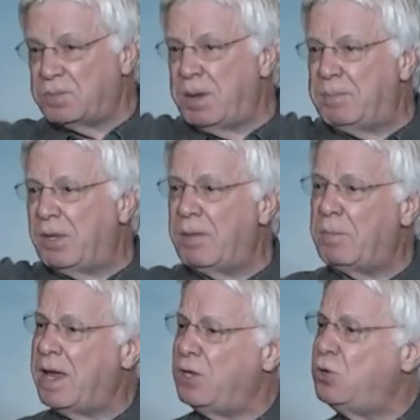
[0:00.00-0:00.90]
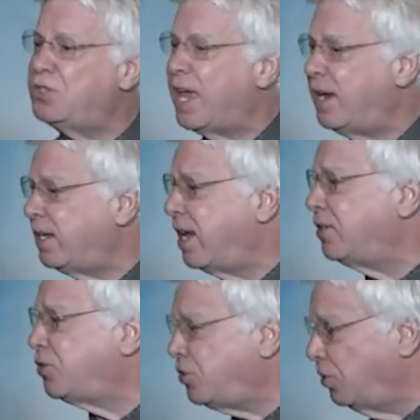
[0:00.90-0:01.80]
people that might use that
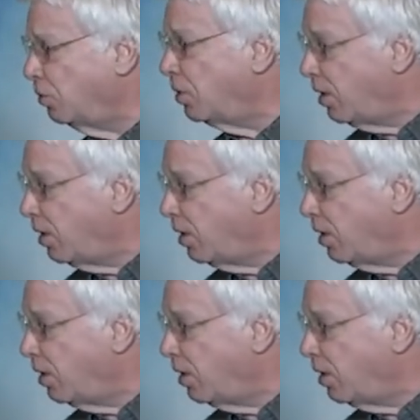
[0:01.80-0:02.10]
against you.